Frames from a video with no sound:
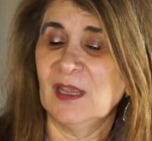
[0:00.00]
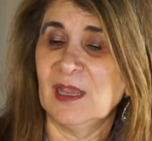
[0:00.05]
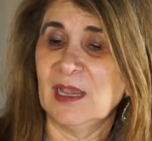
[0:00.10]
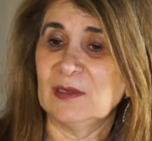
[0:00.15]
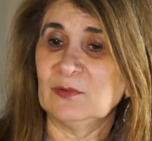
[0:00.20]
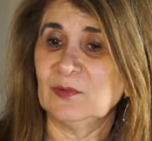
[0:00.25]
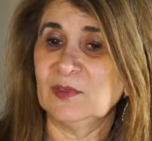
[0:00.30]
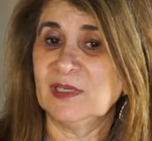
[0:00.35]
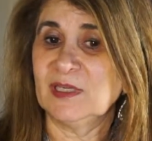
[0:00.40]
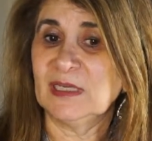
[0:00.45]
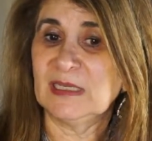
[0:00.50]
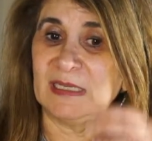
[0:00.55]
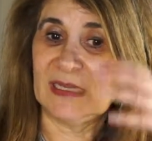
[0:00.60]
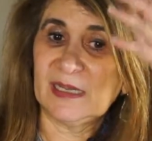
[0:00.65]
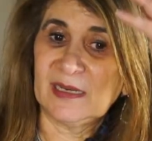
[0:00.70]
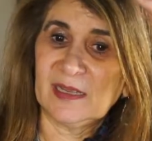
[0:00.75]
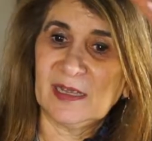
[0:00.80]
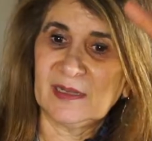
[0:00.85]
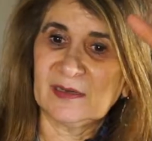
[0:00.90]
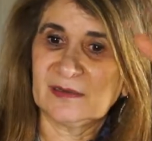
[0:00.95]
And we can
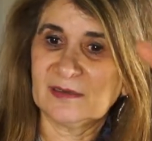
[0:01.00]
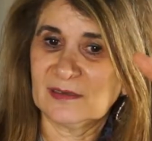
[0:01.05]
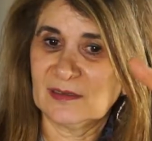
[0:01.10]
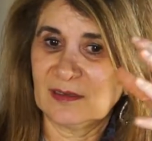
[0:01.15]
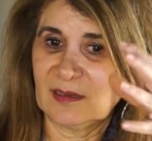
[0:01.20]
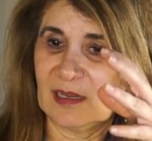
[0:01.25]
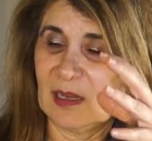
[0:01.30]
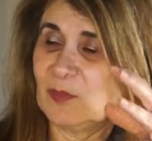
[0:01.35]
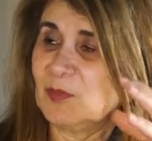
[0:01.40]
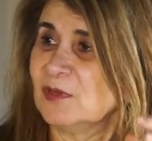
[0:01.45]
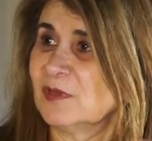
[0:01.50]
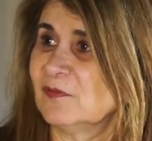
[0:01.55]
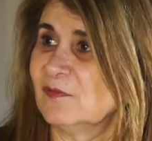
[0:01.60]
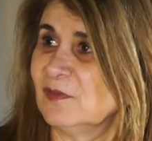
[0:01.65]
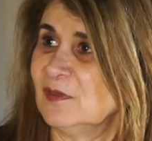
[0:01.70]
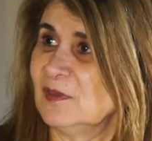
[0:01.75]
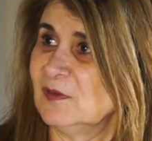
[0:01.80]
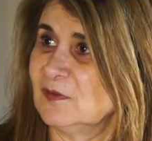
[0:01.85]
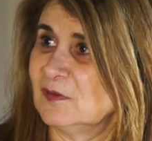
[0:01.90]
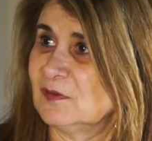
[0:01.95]
get at a couple of
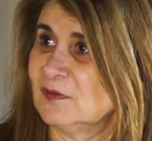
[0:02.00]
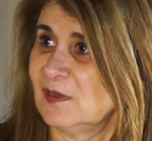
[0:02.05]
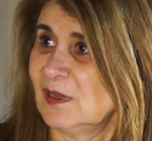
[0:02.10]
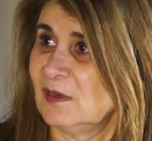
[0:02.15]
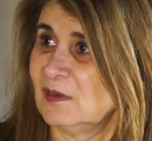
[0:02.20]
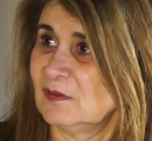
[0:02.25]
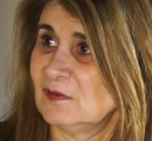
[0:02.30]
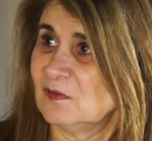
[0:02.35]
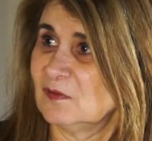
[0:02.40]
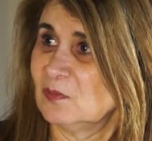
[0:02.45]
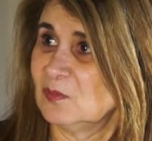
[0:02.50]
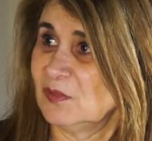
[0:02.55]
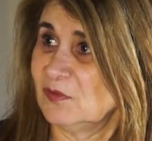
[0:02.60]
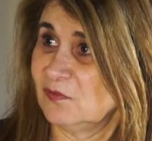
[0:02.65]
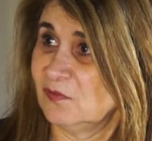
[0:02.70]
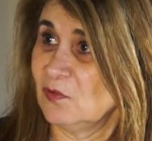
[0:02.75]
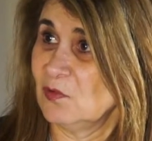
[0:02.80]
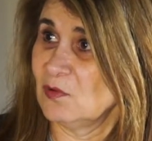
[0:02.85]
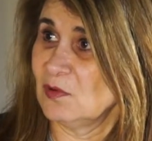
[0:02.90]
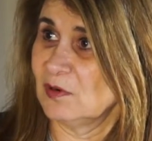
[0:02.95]
these states
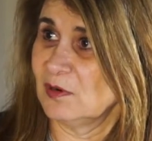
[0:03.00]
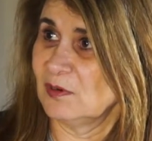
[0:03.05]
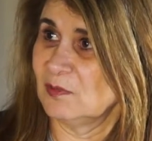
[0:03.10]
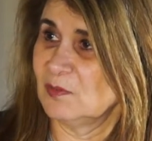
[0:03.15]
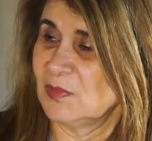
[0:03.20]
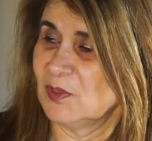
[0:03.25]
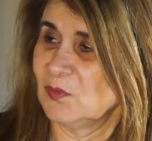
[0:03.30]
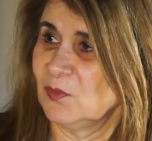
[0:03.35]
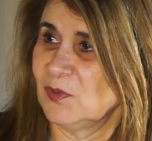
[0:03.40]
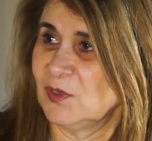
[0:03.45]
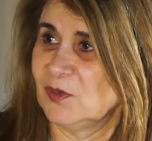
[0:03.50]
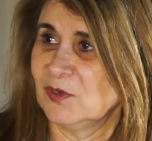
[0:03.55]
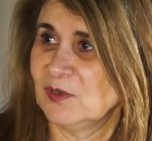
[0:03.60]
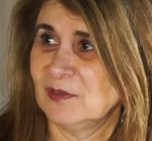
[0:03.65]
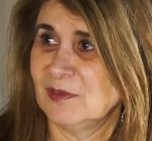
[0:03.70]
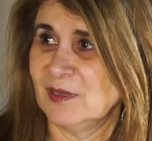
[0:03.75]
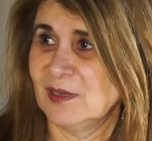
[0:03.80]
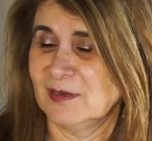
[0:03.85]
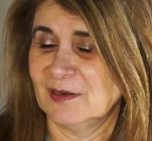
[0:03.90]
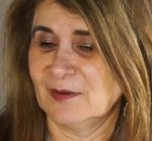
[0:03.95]
before, but we
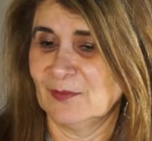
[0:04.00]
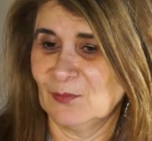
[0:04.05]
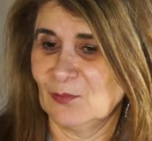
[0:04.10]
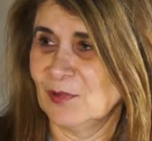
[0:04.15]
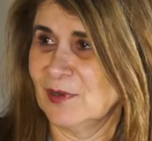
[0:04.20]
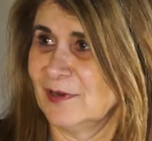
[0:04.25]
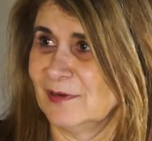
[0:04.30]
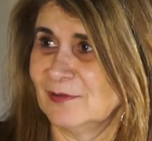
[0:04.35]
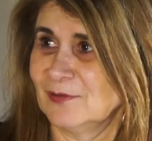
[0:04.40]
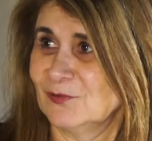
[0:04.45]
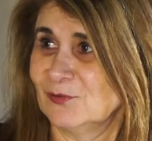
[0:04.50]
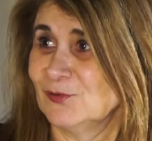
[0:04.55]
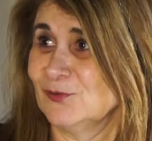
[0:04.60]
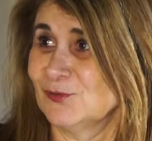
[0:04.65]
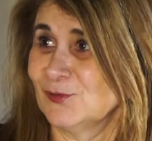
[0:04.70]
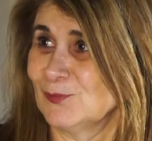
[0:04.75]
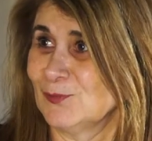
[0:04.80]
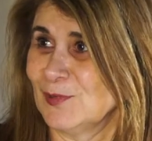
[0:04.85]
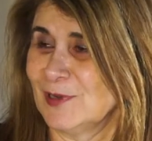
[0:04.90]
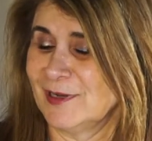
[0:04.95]
couldn't get at one
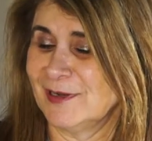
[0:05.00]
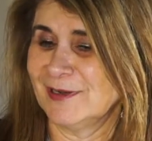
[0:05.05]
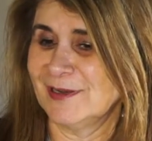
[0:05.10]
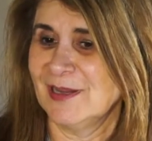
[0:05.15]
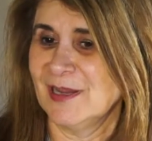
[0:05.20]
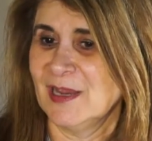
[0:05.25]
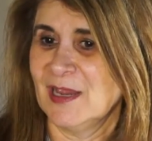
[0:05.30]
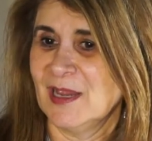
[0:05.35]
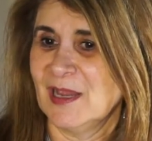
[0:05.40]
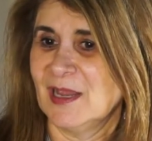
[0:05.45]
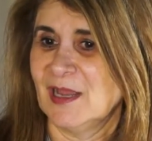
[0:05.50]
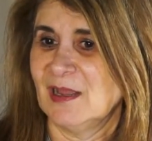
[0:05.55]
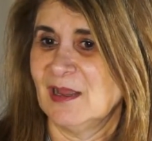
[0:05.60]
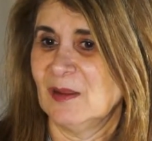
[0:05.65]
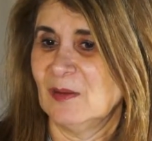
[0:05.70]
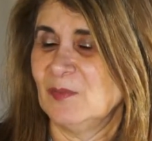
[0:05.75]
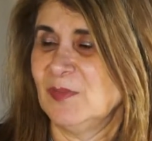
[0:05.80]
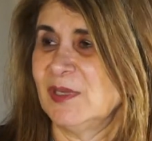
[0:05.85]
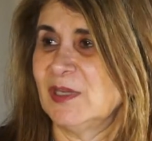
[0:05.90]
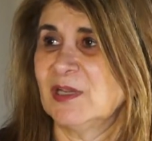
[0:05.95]
crucial one
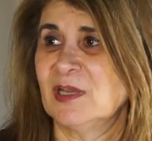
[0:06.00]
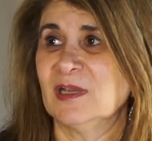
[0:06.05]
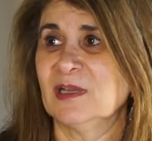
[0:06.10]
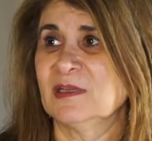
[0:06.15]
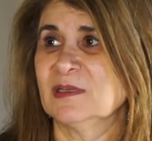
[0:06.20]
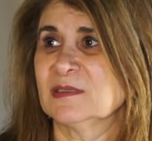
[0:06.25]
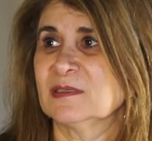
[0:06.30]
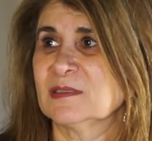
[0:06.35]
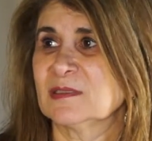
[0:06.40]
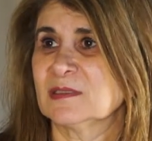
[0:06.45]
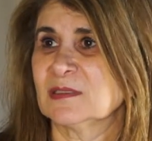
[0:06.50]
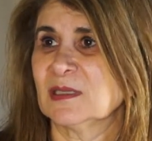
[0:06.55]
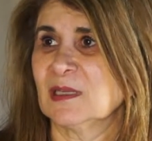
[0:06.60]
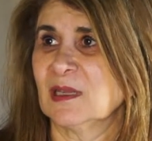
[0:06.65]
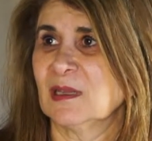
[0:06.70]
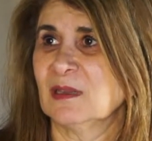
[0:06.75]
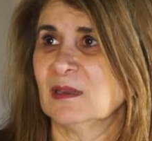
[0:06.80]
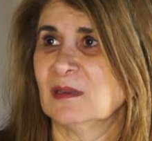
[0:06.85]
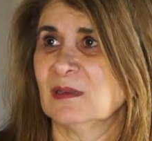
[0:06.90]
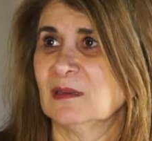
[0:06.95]
uh, because
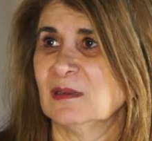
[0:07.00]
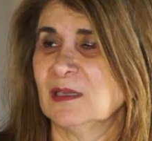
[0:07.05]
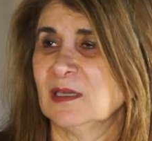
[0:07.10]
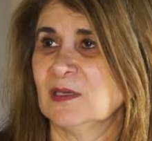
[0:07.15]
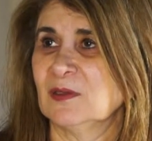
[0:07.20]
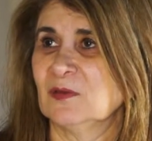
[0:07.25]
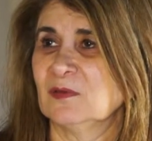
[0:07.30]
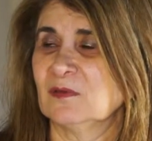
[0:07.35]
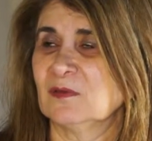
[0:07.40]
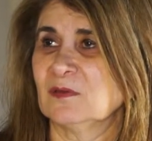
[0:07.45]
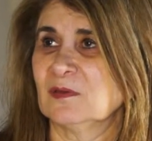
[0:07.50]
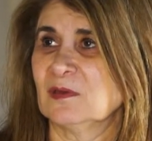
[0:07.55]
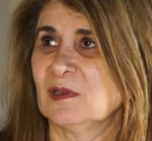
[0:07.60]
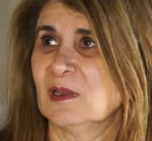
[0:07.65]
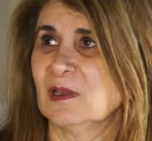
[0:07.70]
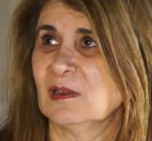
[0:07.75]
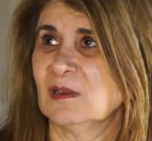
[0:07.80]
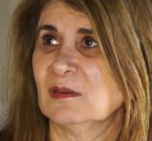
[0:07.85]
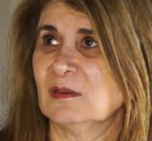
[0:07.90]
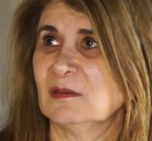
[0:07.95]
it
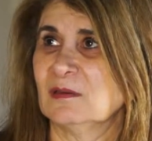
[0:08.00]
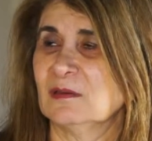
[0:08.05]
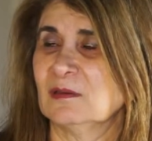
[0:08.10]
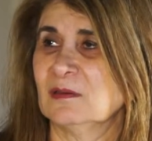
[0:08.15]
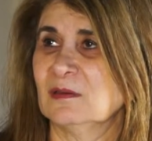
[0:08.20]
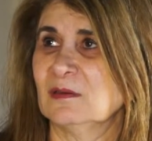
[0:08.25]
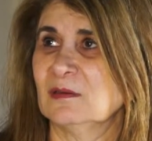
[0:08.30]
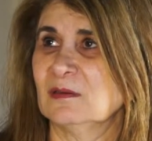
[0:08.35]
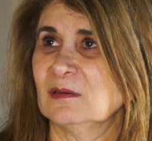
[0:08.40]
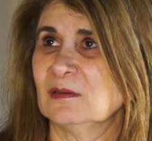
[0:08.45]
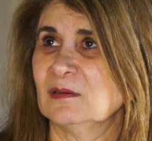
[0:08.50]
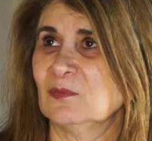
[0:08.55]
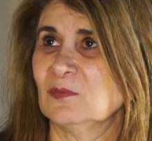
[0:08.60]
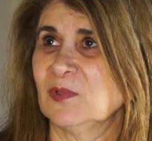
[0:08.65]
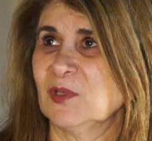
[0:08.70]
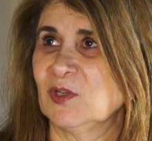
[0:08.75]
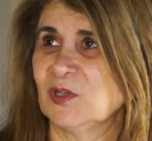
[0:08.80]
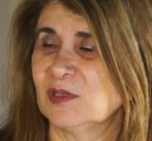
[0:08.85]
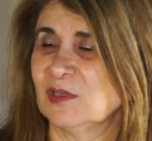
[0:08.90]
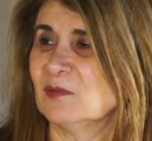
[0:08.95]

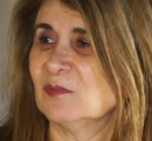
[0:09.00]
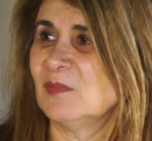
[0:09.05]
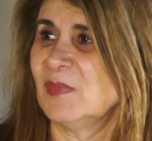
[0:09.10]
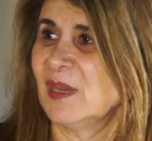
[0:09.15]
we couldn't